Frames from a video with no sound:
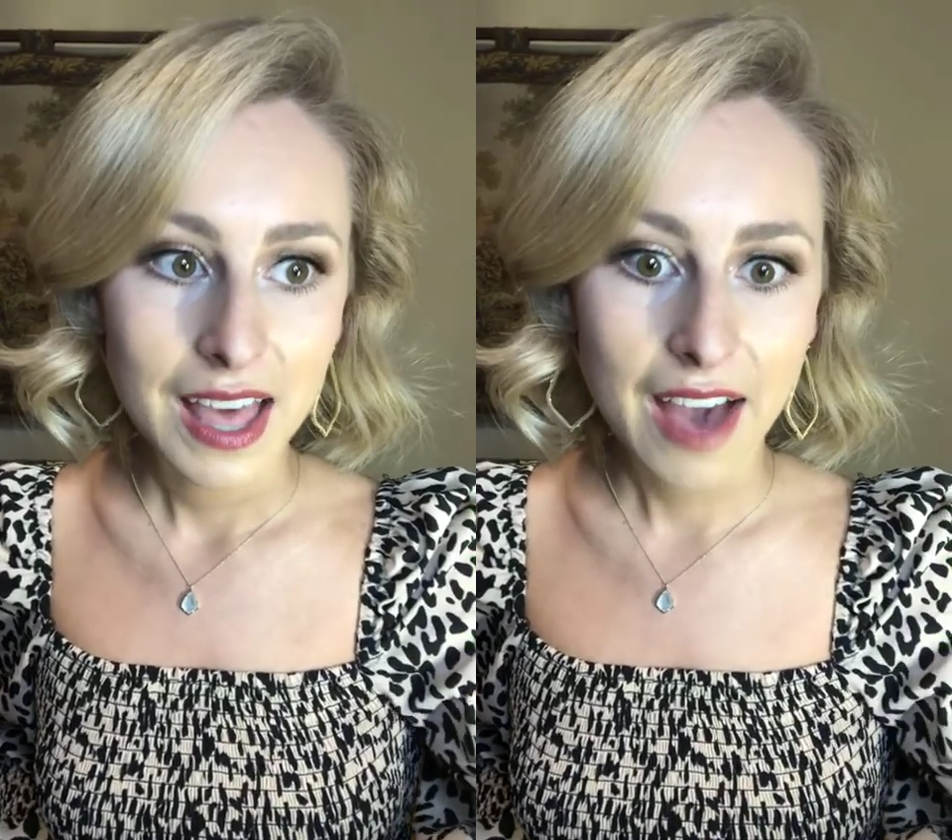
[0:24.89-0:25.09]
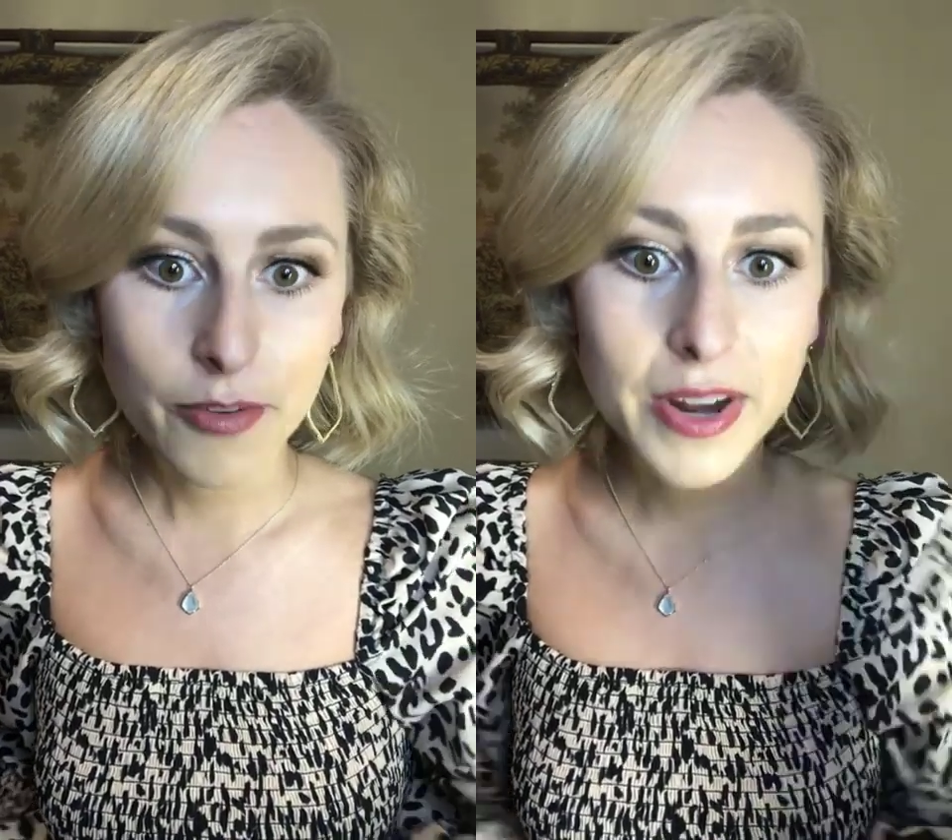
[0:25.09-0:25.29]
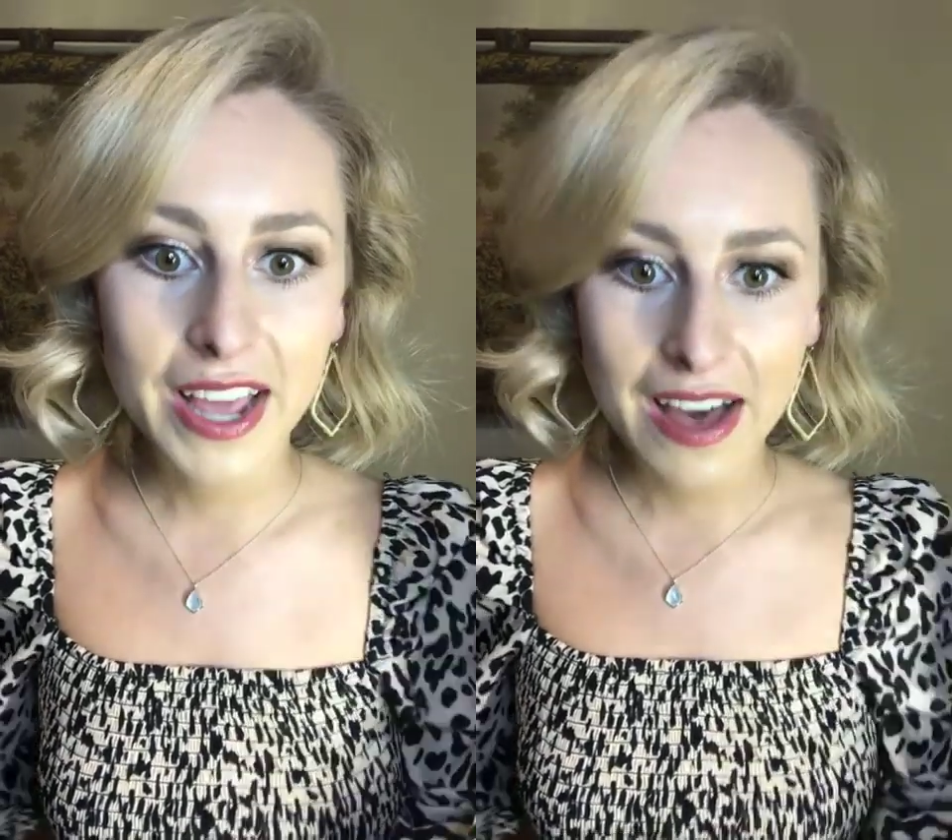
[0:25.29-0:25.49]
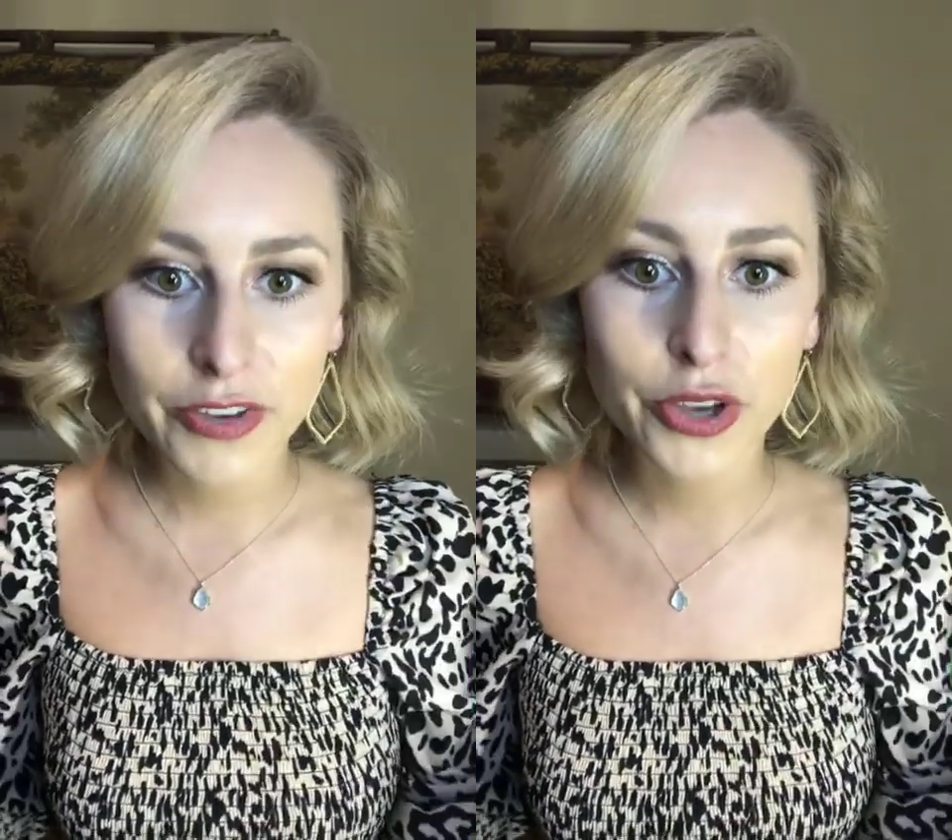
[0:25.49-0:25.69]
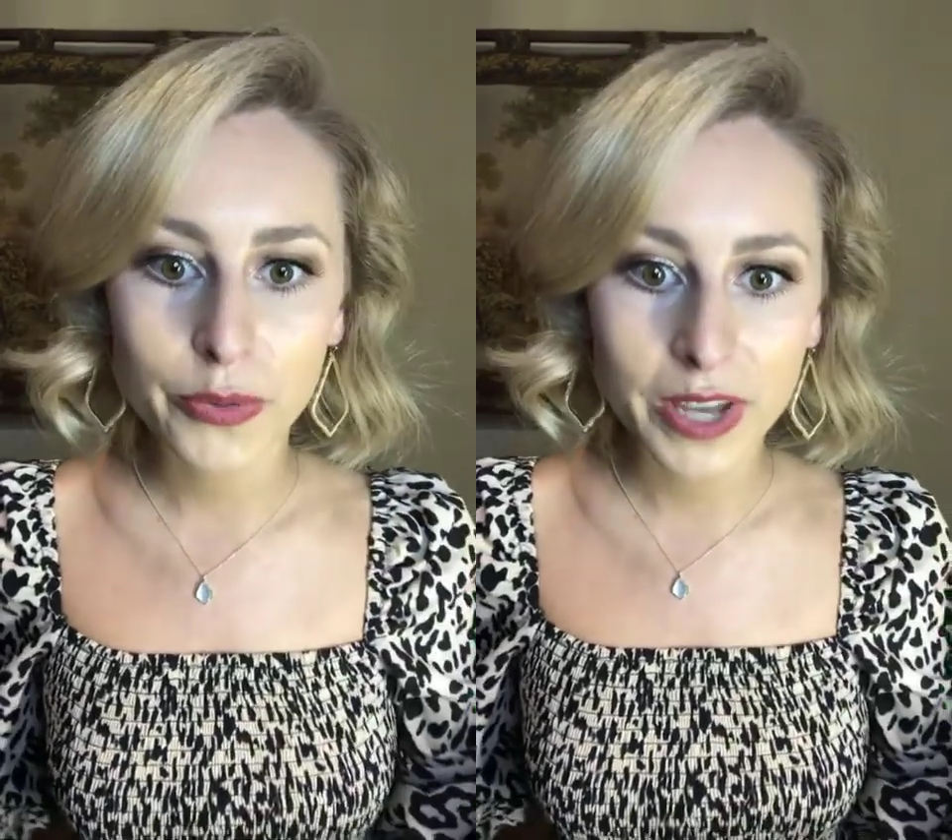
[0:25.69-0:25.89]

Everybody have a good